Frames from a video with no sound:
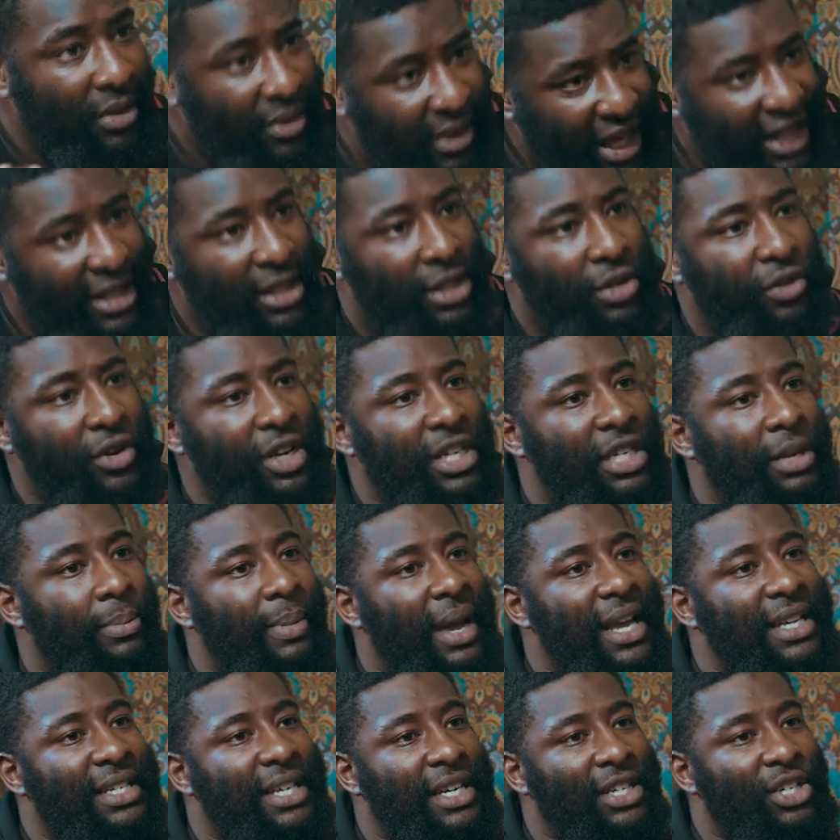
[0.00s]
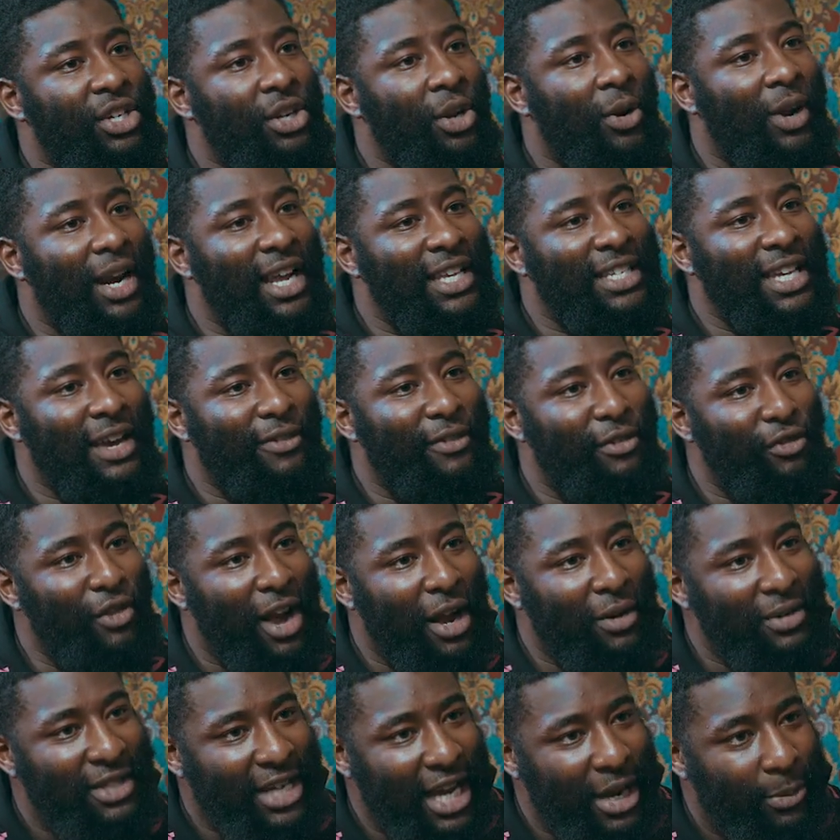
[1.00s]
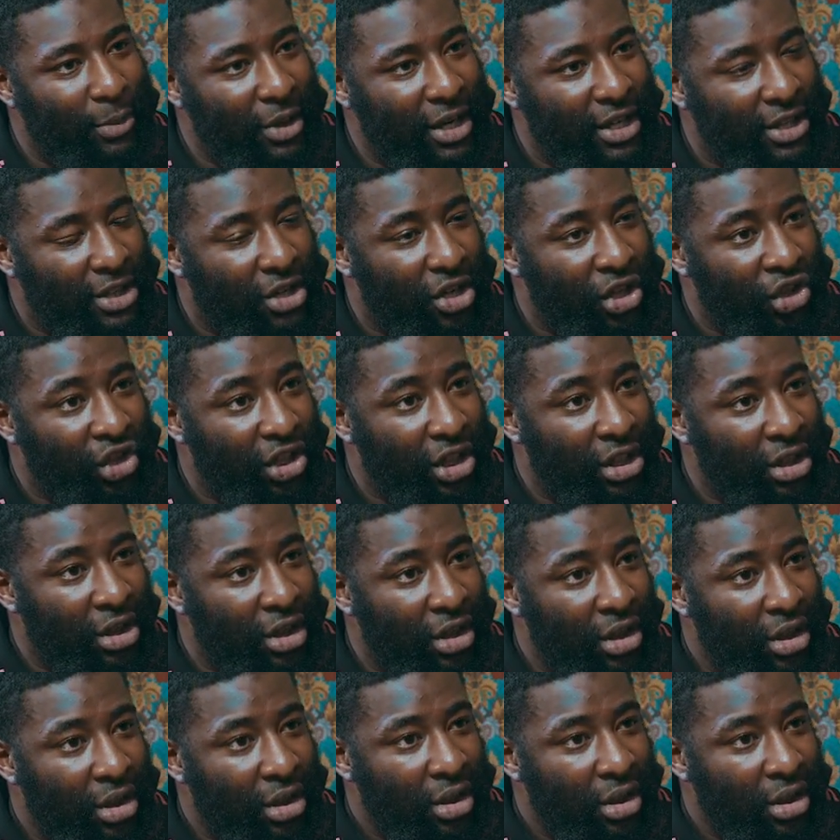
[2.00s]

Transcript: then Theresa May says, you know what, let's have a roundtable discussion.